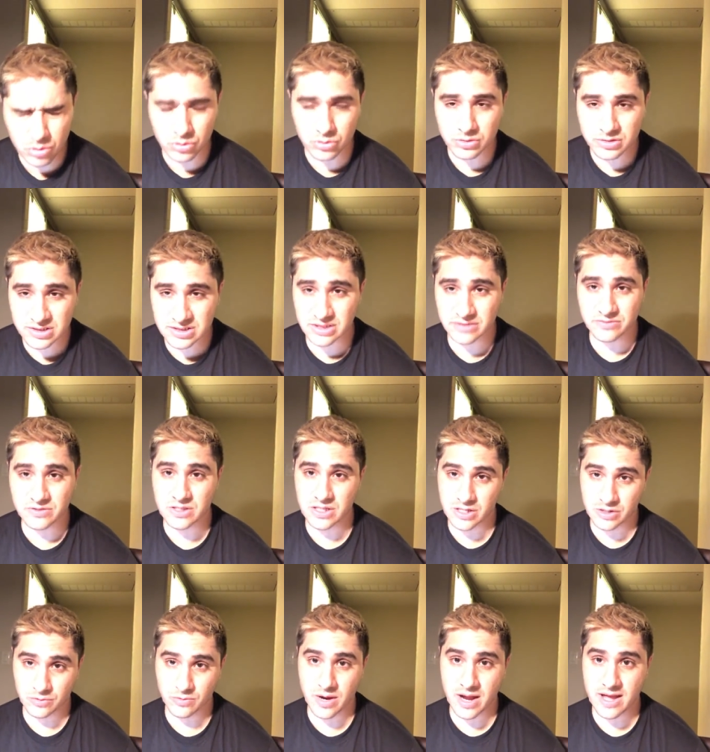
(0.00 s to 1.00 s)
civil
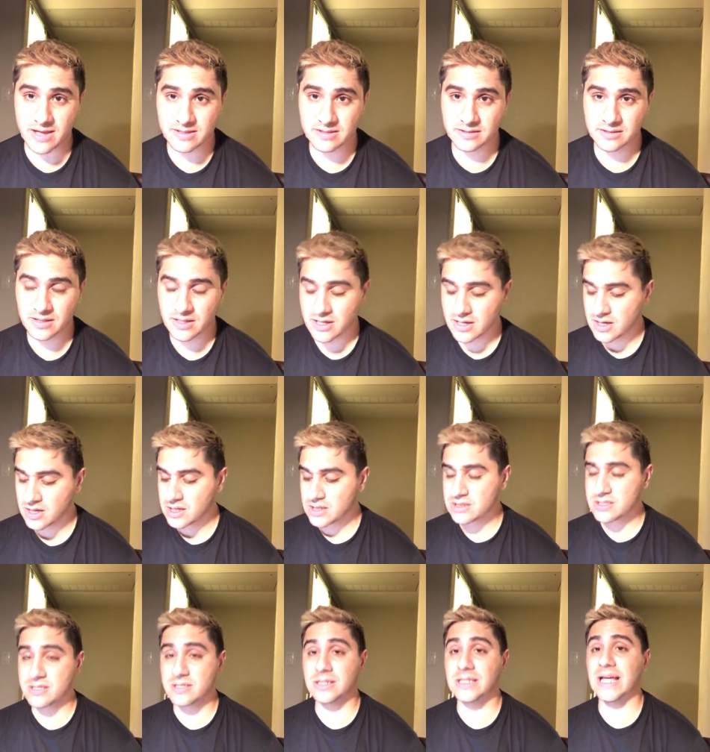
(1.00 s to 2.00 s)
unrest
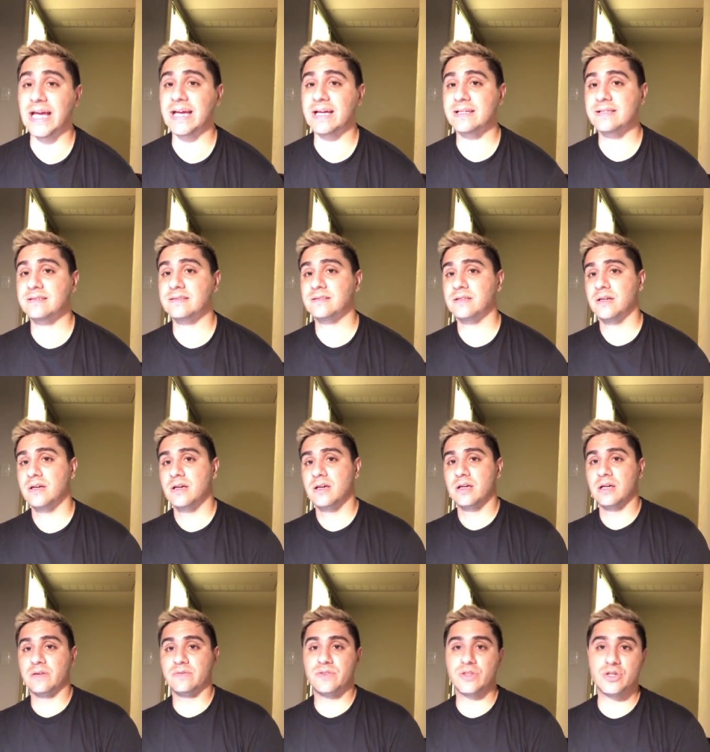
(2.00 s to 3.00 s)
to the likes
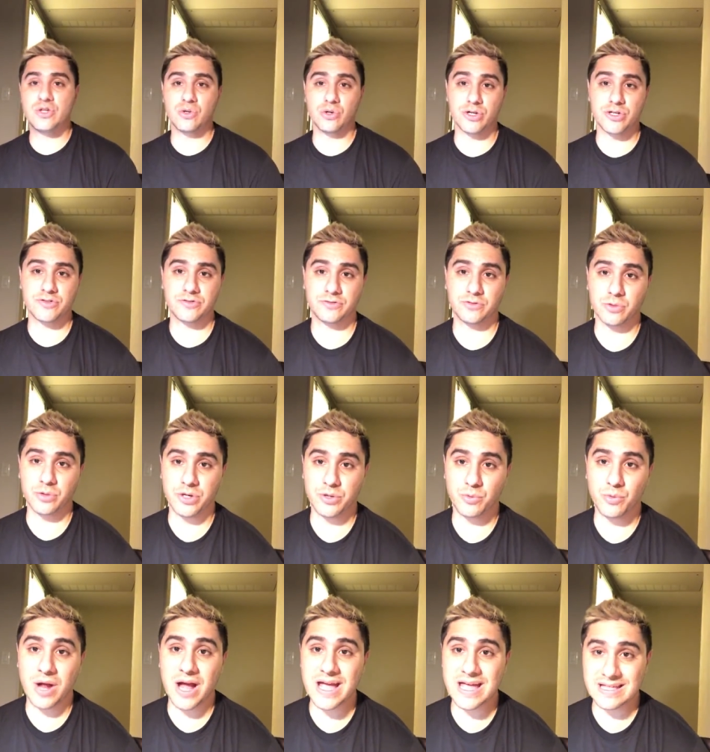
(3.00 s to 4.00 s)
of the George Floyd
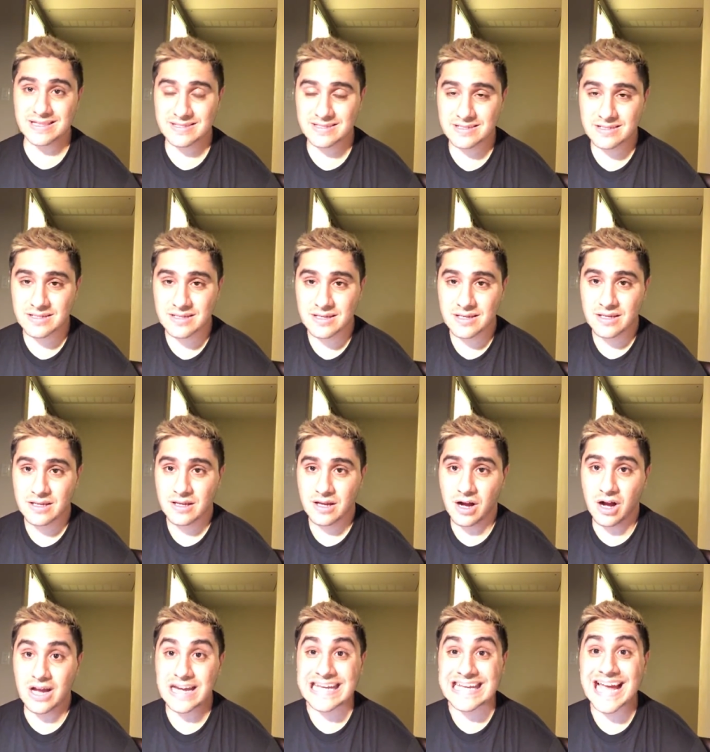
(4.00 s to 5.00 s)
riots
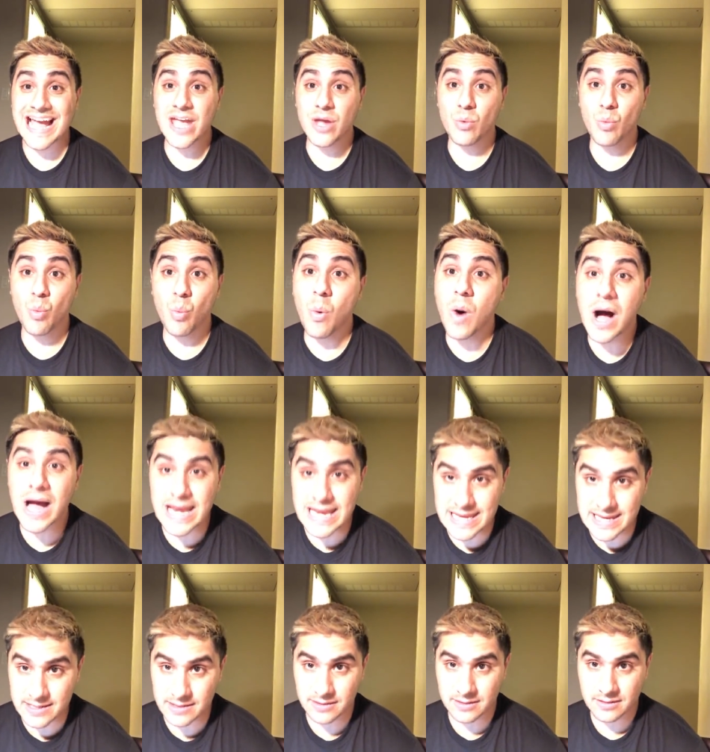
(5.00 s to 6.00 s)
on night 1
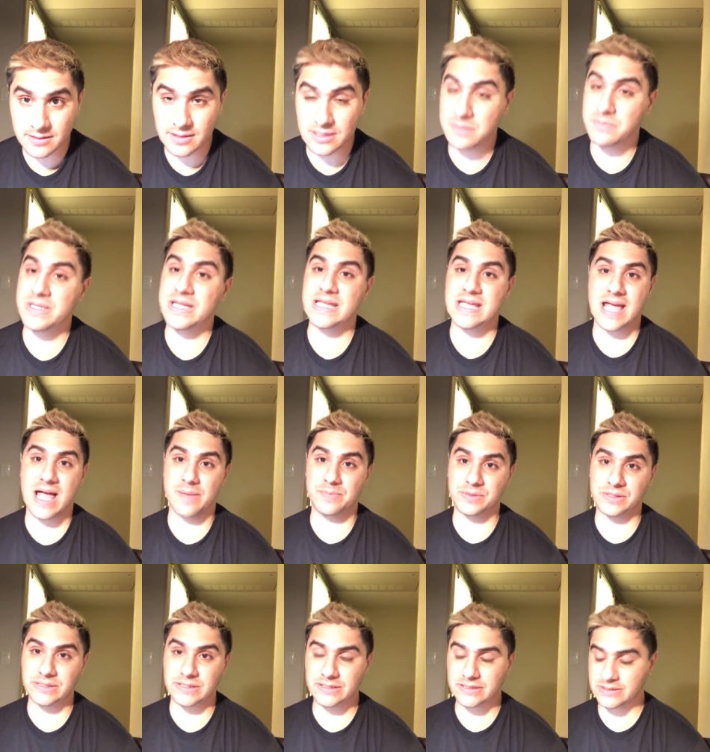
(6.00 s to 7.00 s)
in
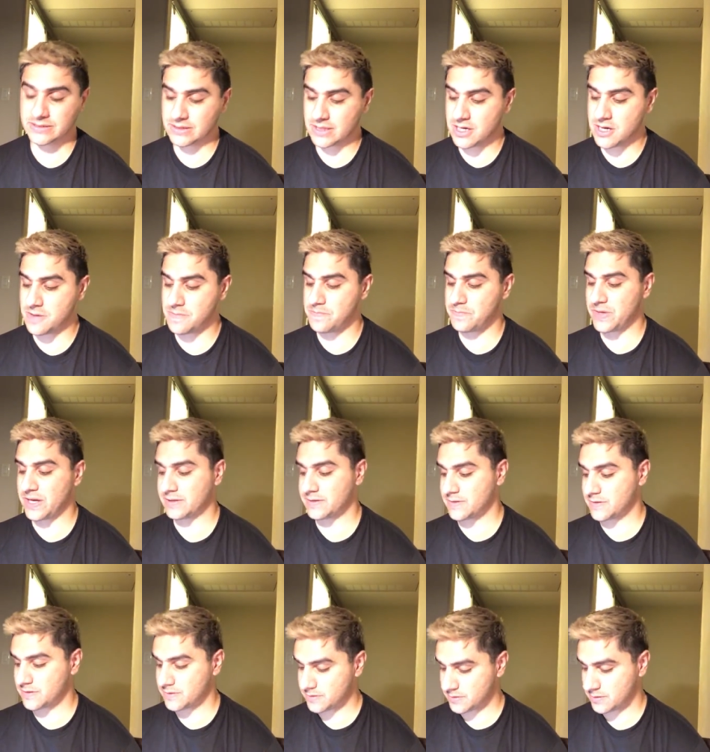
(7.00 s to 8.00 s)
Minneapolis.
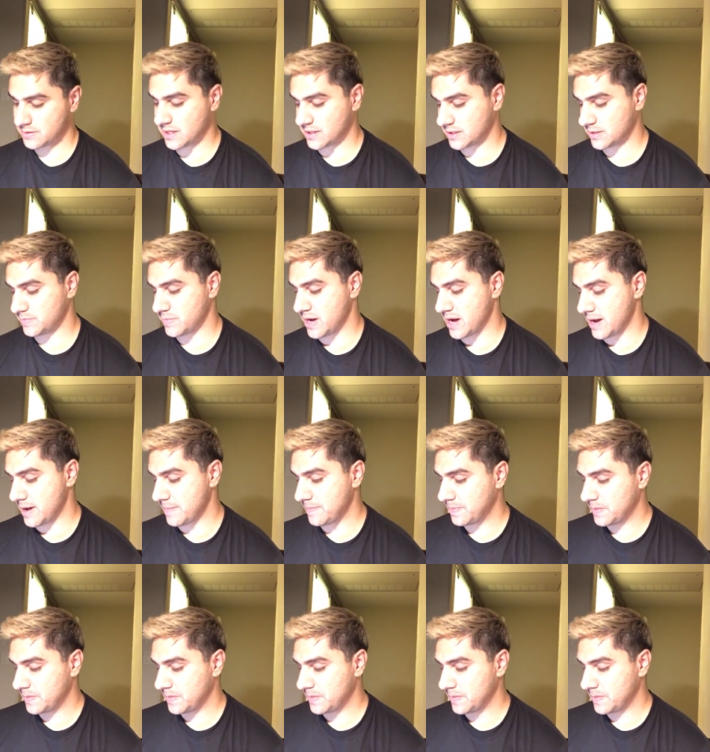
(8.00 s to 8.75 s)
That's my